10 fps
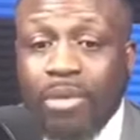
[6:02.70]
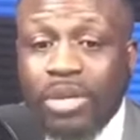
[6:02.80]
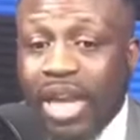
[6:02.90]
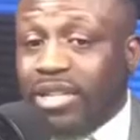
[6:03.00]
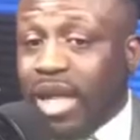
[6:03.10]

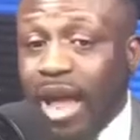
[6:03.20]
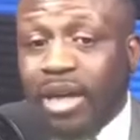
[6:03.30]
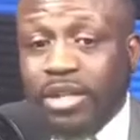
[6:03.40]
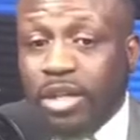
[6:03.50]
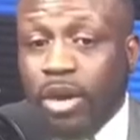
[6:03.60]
that
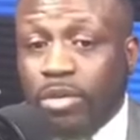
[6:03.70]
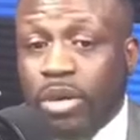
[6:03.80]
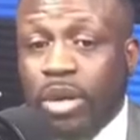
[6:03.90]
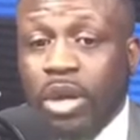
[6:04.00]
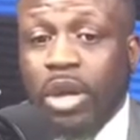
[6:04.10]
antidote.
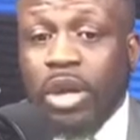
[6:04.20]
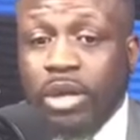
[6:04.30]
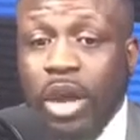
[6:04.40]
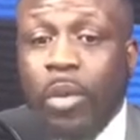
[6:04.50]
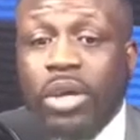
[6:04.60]

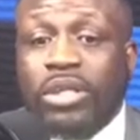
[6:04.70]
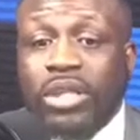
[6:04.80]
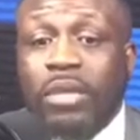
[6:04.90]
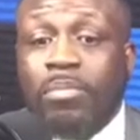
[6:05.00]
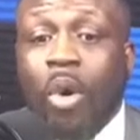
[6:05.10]
They want to
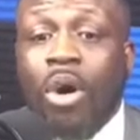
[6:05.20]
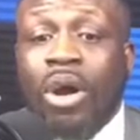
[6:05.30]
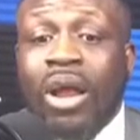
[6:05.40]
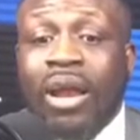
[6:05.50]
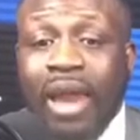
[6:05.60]
see more
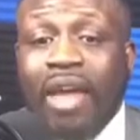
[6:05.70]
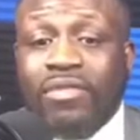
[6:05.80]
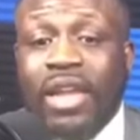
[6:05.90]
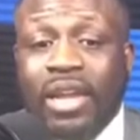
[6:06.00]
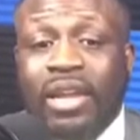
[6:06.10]
life
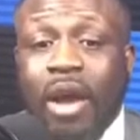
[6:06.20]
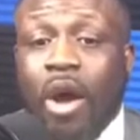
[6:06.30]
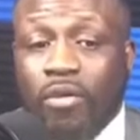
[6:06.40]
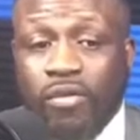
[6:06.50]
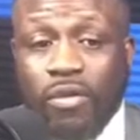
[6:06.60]
taken off.